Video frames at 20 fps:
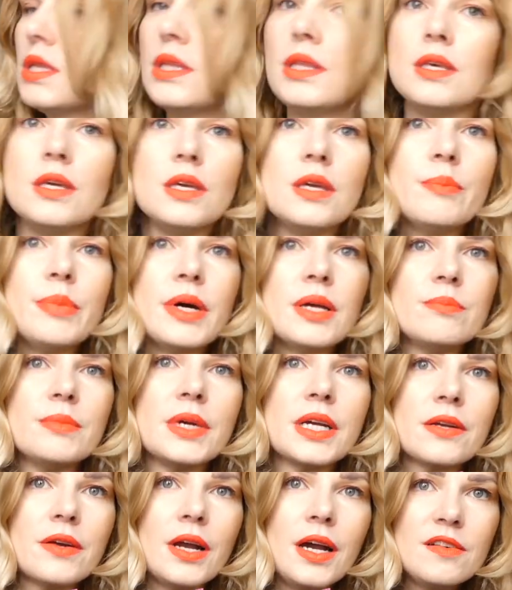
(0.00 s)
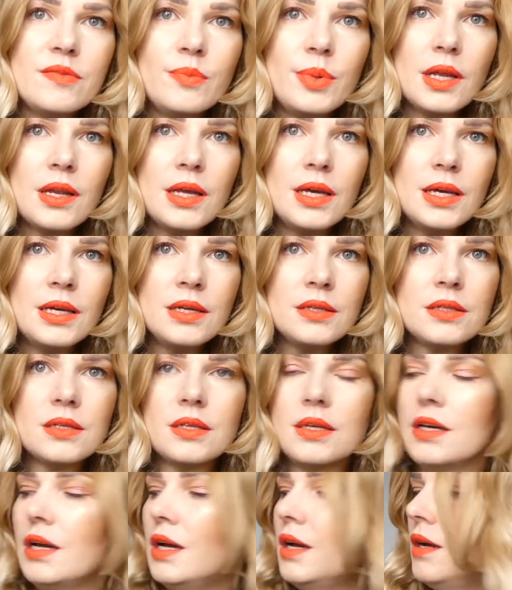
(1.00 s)
the Pat McGrath palette
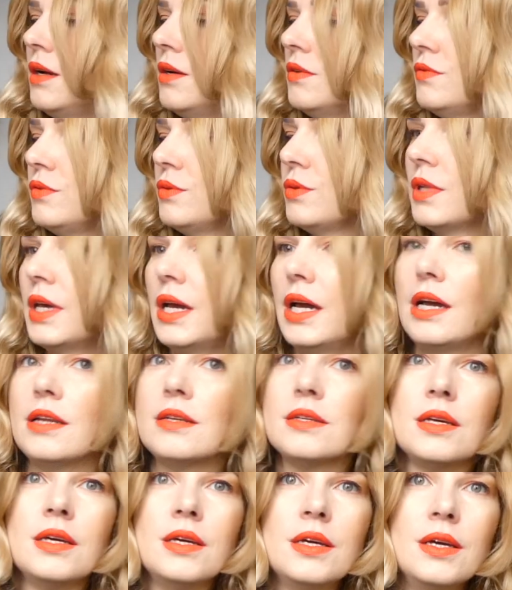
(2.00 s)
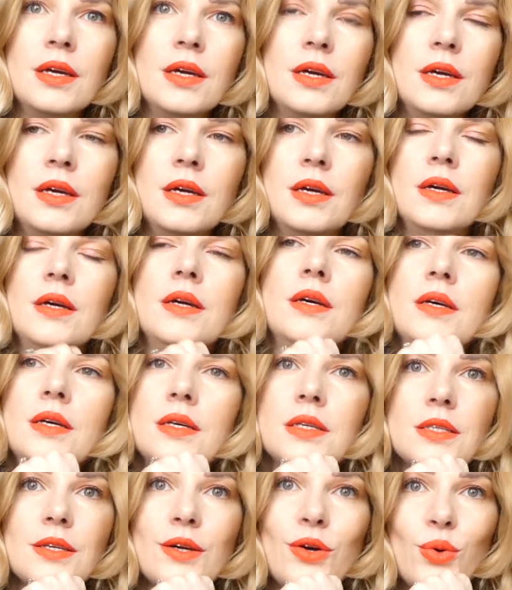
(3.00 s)
for that.
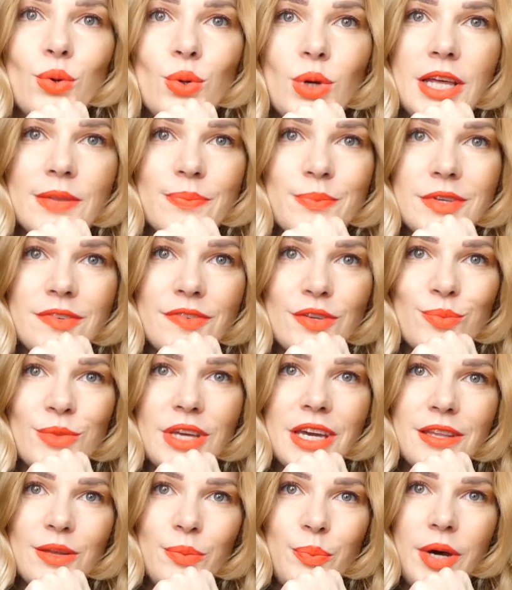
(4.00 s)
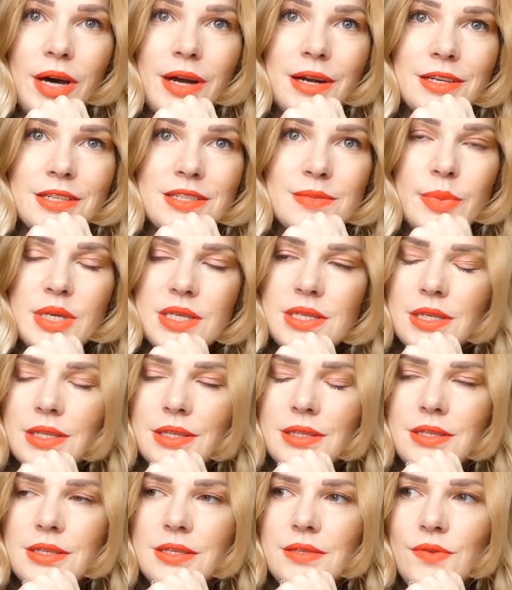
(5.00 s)
So let me film the other part. It's
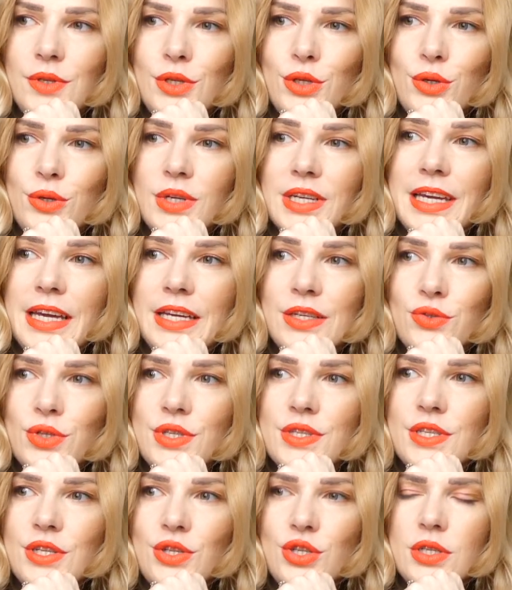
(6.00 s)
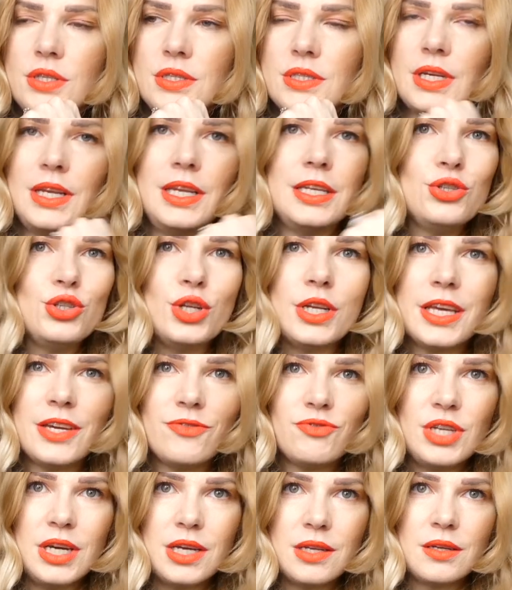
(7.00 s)
basically this video again, transitions. I literally
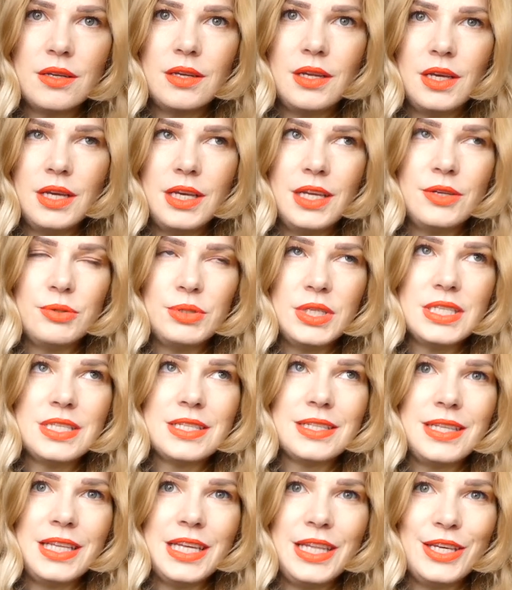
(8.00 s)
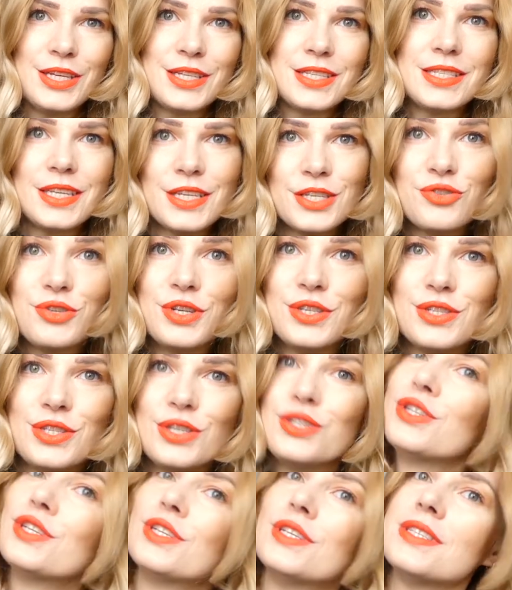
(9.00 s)
have done recently like 6
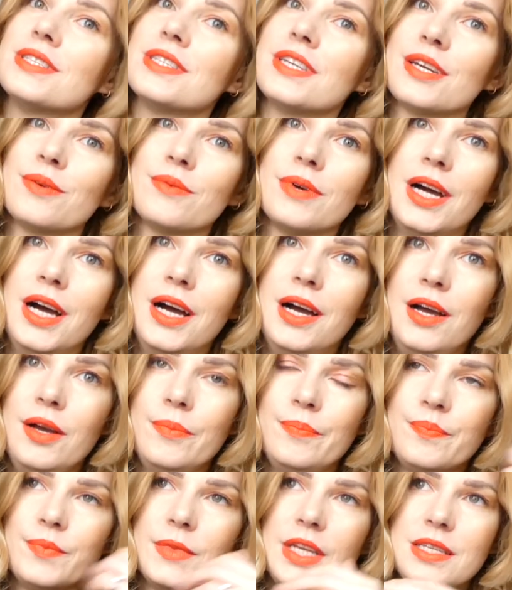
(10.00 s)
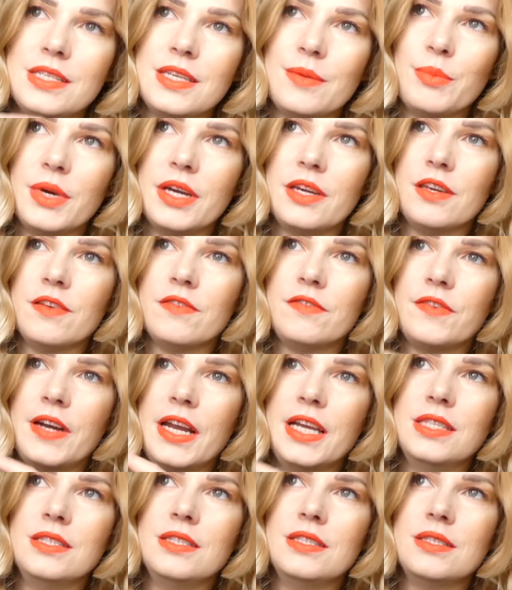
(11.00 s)
transitions, like let's say my
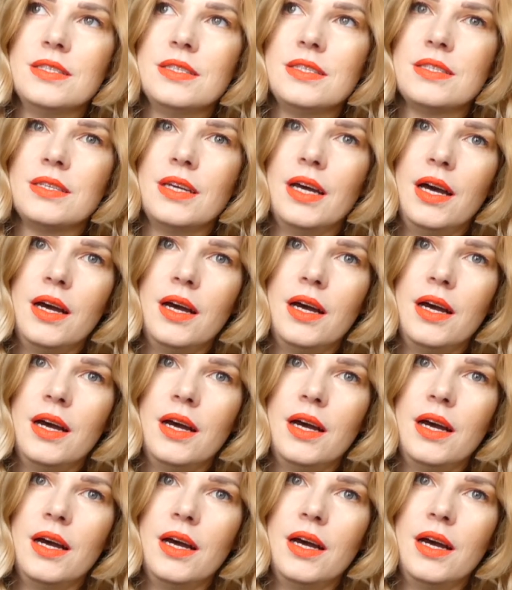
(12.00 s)
friends